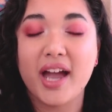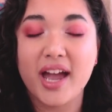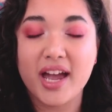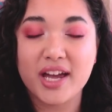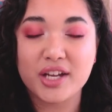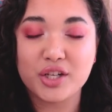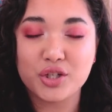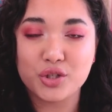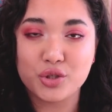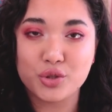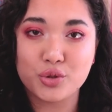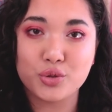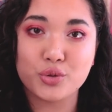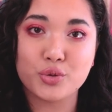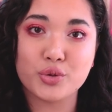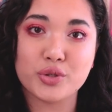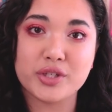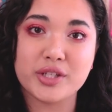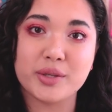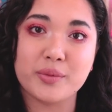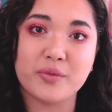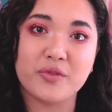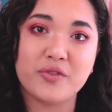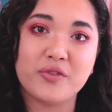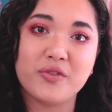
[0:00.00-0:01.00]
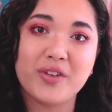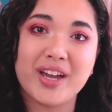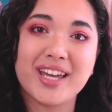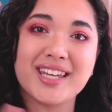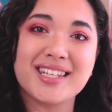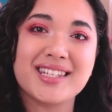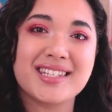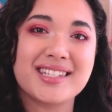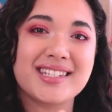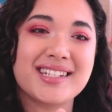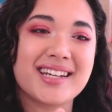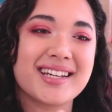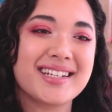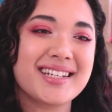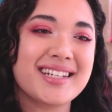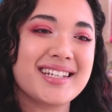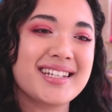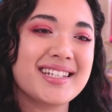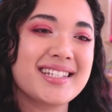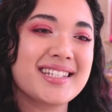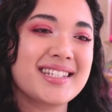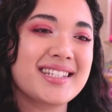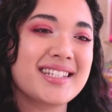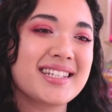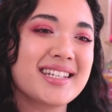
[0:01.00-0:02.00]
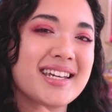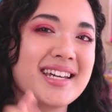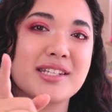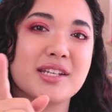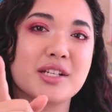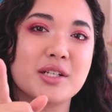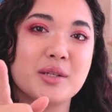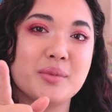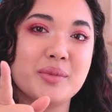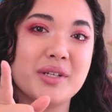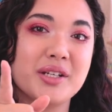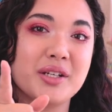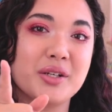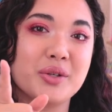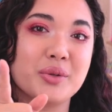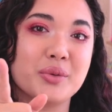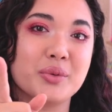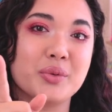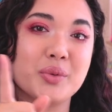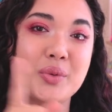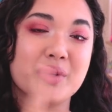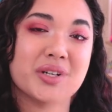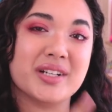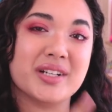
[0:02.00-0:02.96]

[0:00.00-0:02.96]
and do some face studies. It's gonna be a good